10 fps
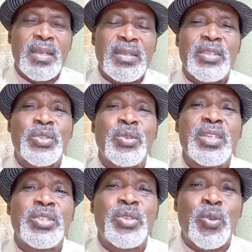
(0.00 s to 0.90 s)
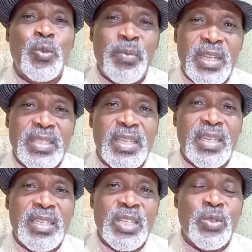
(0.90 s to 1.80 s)
The story is
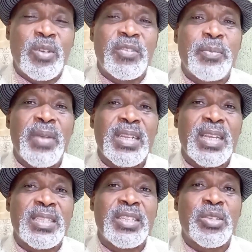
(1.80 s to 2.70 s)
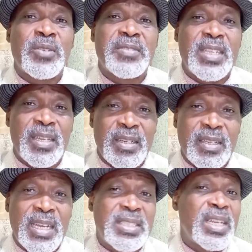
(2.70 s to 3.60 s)
documented. It's one of the magazines of Tell.
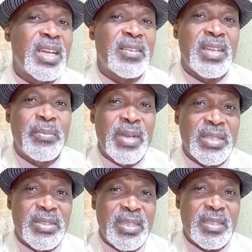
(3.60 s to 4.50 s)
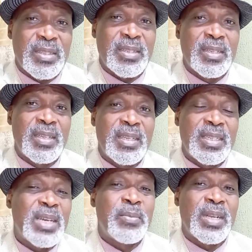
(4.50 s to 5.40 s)
I still have that magazine
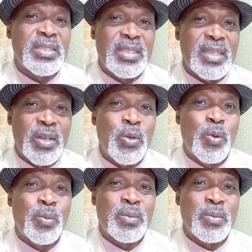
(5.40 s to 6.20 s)
at home,